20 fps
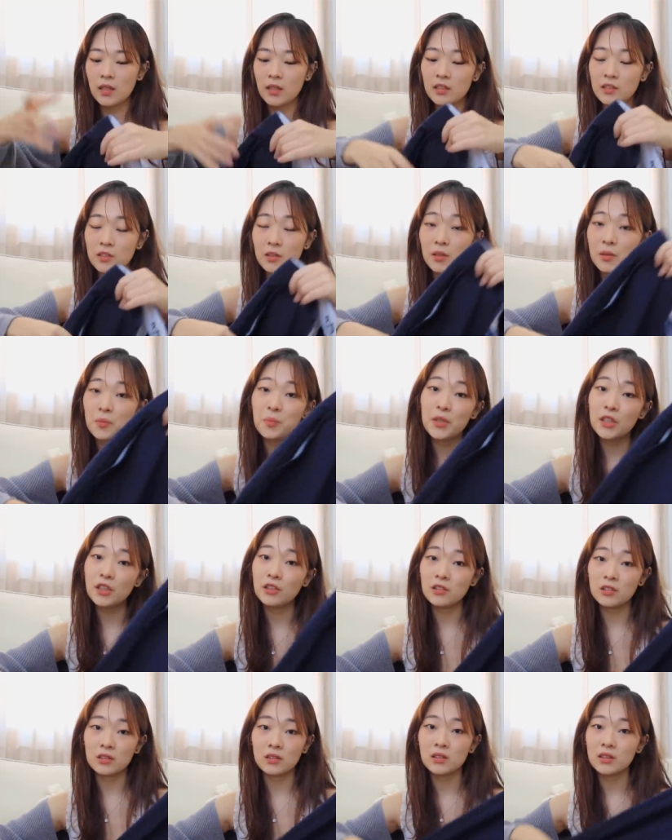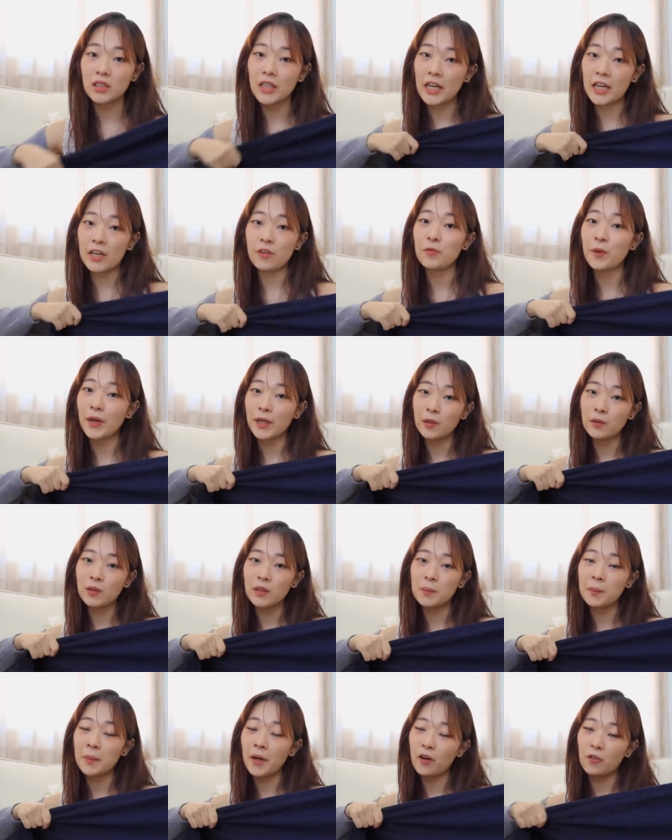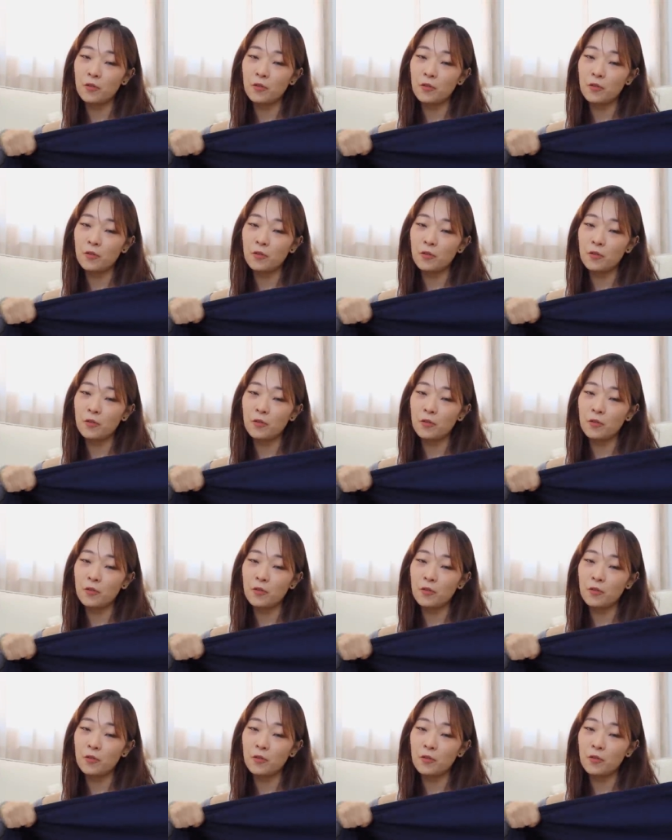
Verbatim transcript: and it's gonna be just a regular pair